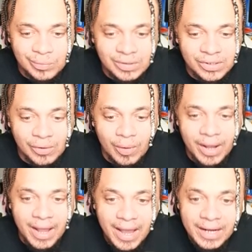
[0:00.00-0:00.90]
So
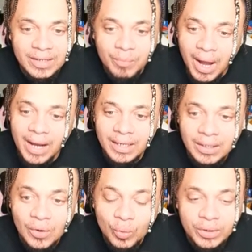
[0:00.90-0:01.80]

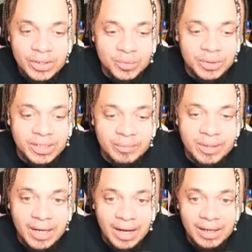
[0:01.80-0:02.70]
anybody who deals with
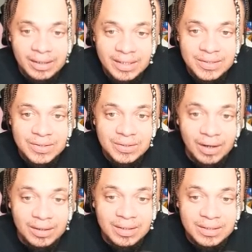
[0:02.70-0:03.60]
demon kind gets
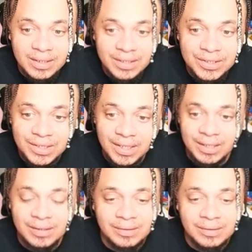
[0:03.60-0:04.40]
sucked into this shit?